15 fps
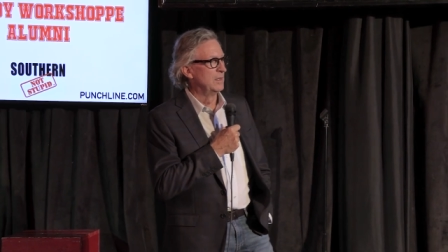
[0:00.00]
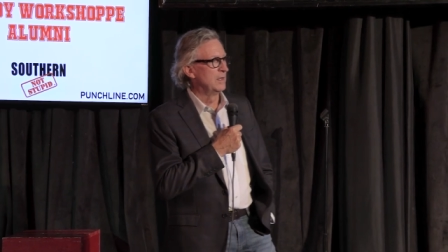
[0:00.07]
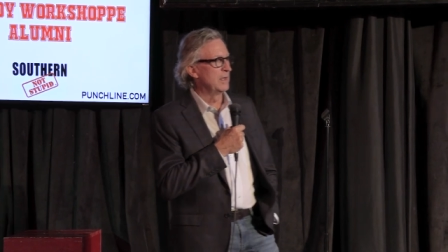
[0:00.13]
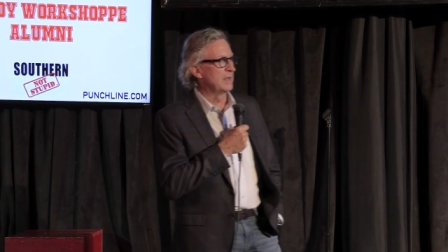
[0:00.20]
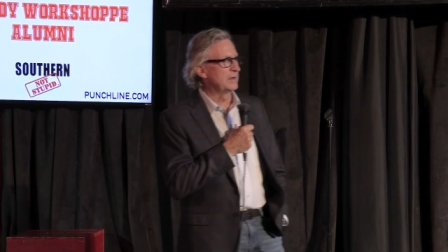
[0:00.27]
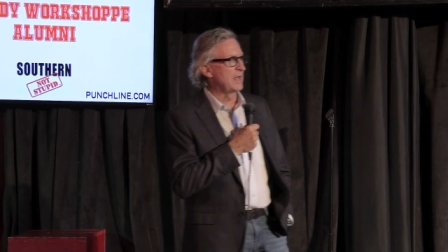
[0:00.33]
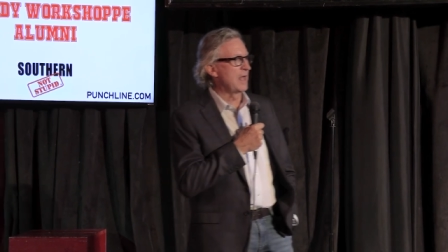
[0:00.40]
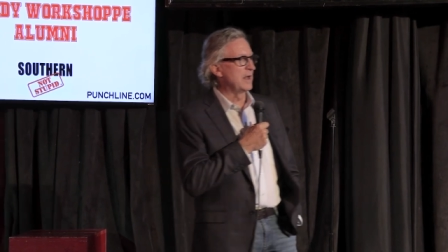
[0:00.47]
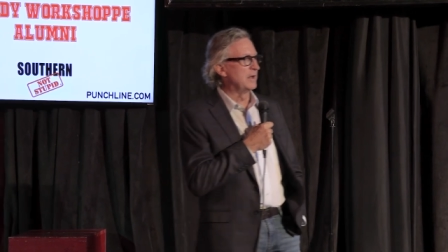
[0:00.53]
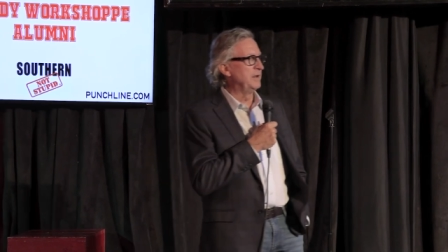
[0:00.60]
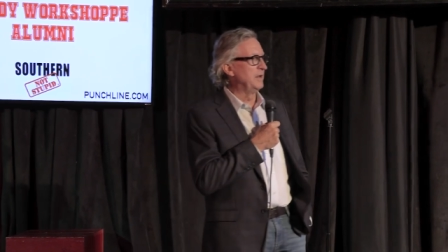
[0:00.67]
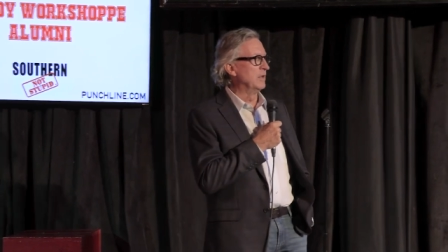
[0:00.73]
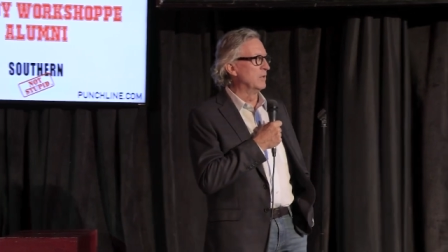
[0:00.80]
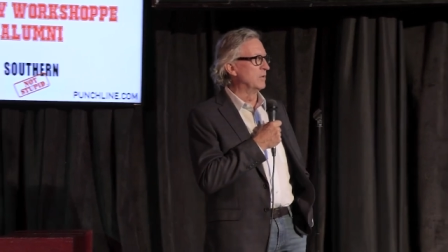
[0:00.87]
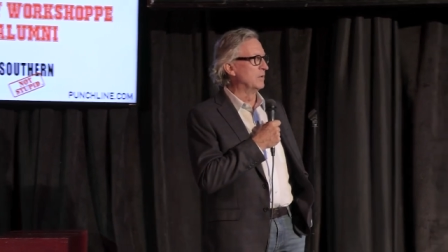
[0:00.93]
I got a
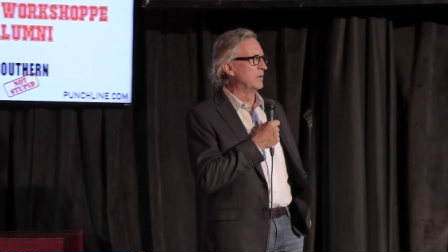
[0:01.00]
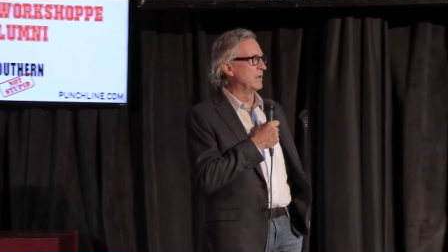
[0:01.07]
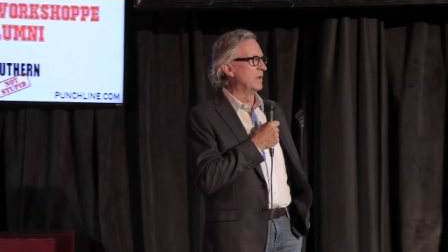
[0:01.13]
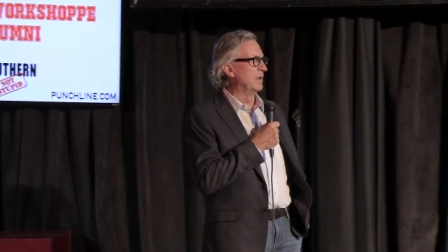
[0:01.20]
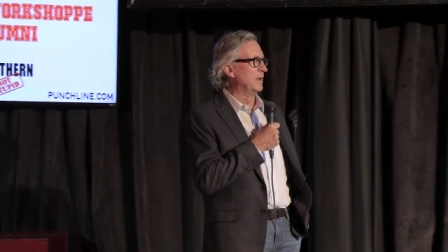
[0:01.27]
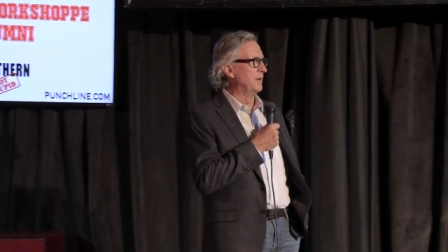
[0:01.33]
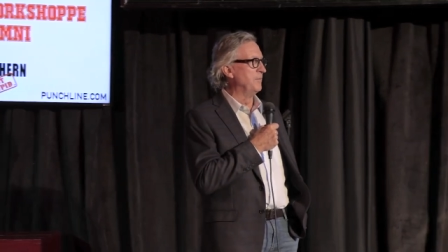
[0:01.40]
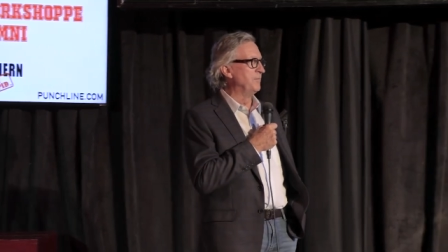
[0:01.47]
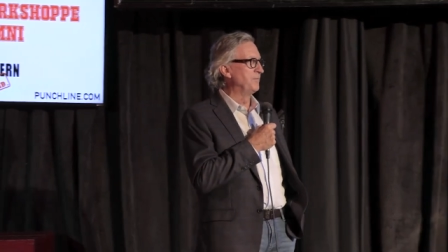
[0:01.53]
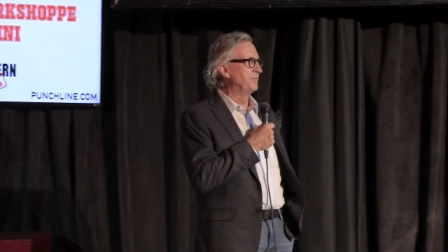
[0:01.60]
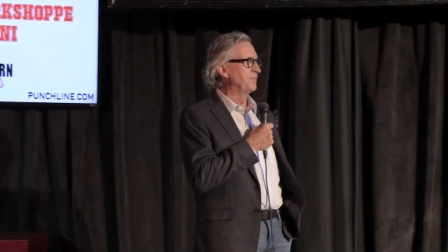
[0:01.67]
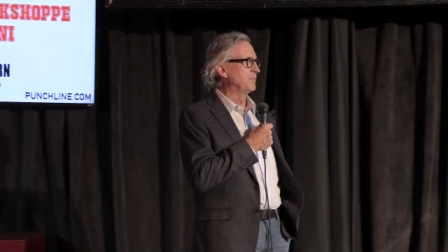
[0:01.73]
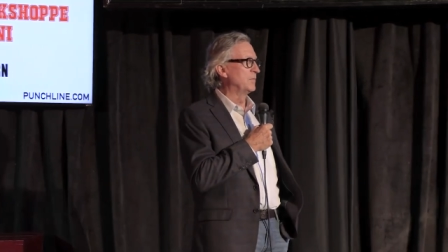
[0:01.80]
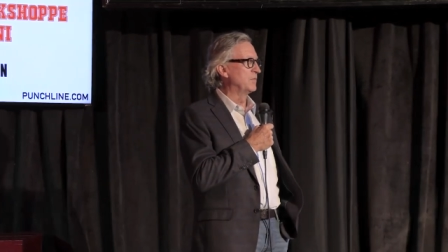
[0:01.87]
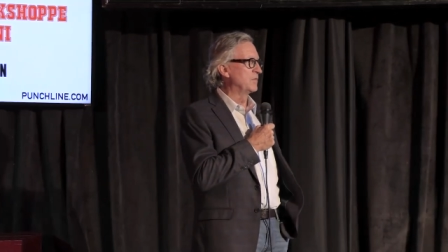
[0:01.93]
deal um,
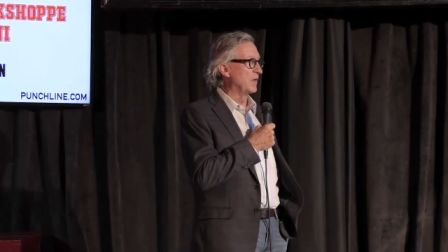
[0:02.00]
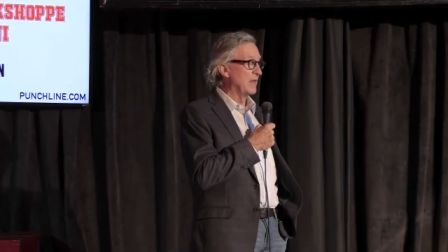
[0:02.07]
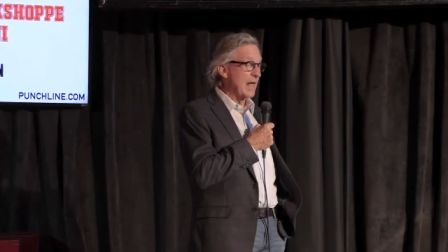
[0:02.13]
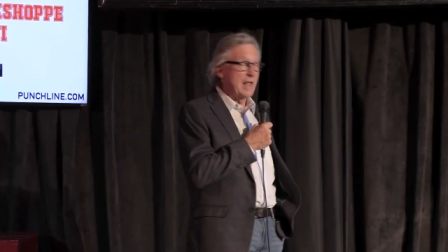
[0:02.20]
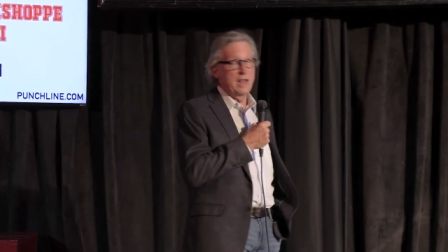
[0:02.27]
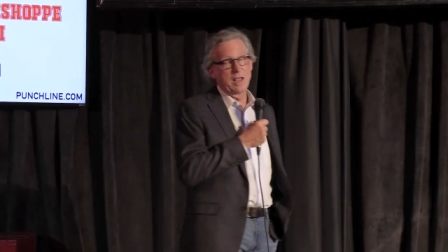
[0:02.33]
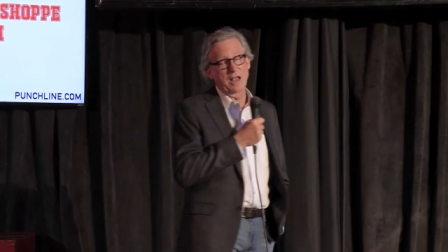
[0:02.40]
today,